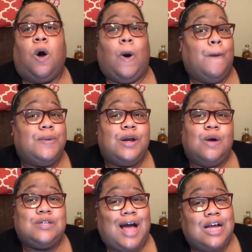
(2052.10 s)
open the
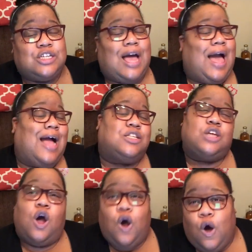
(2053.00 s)
door, Tasha. I
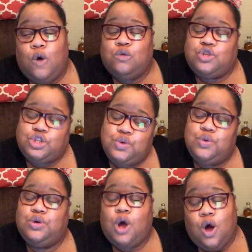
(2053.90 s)
told you,
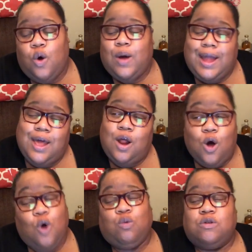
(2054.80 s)
go ahead
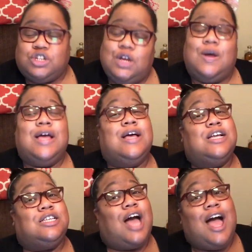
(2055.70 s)
on, Rochelle.
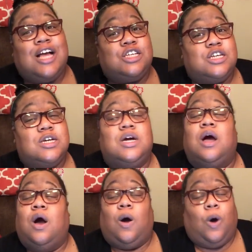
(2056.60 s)
Tasha,
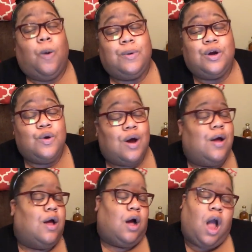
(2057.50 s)
open the door.
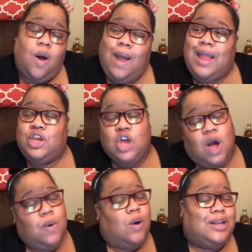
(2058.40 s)
All right, you
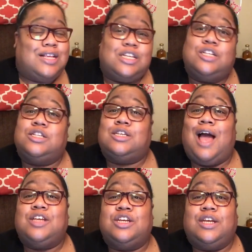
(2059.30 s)
don't want to listen.
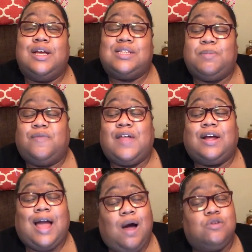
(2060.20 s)
Tasha gets up off that
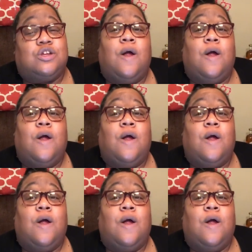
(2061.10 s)
couch